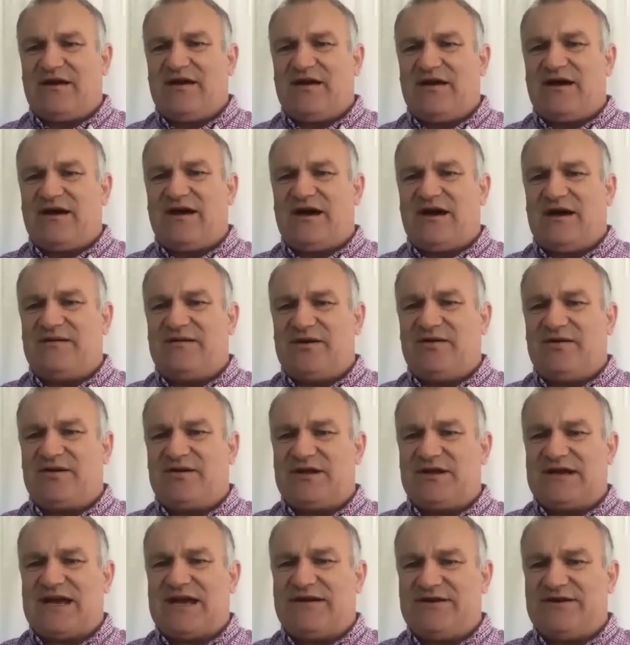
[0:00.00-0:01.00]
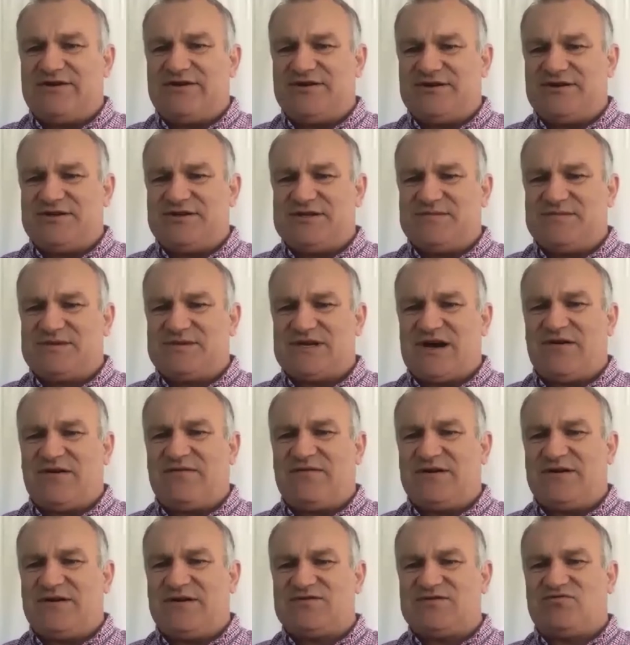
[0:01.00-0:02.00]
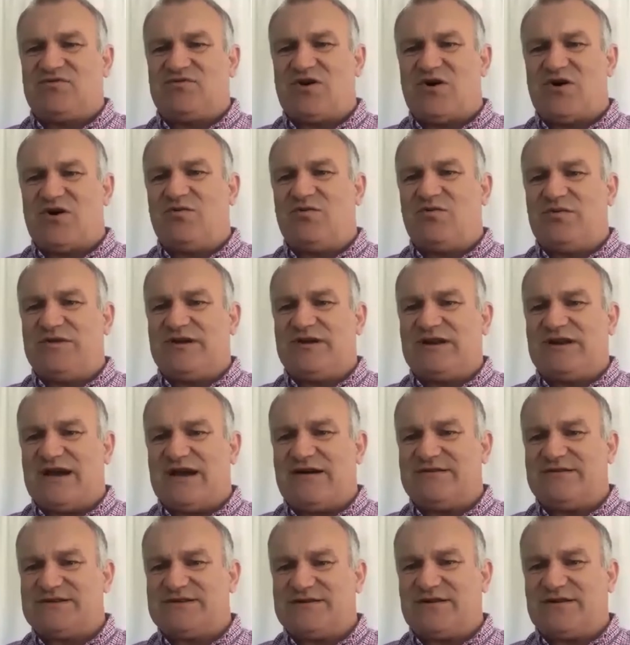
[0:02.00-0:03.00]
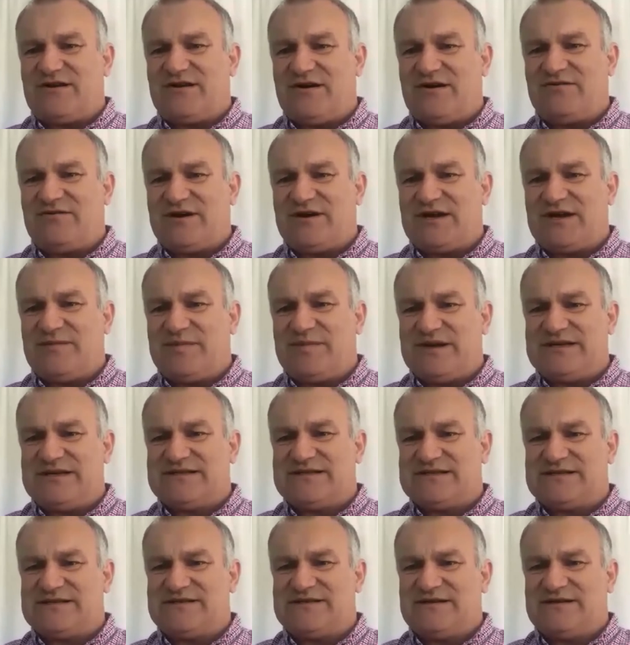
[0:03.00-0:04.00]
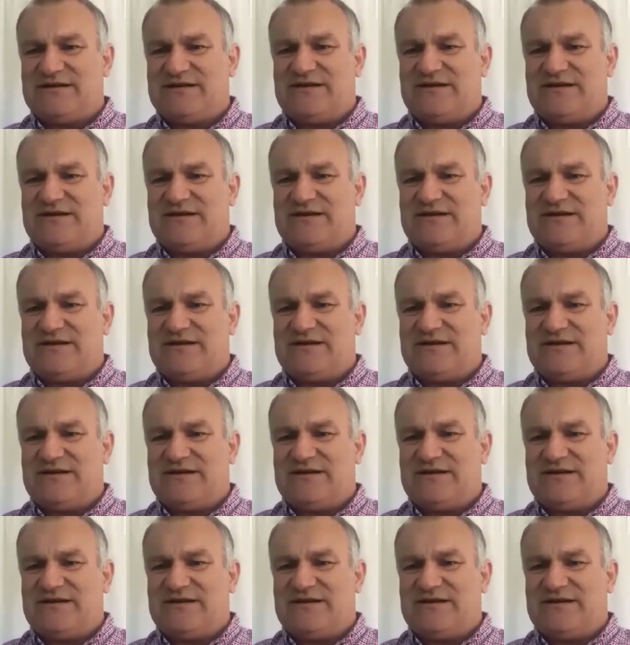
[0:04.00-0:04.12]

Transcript: who can now introduce himself and his role within Harrison Clark Rickerbys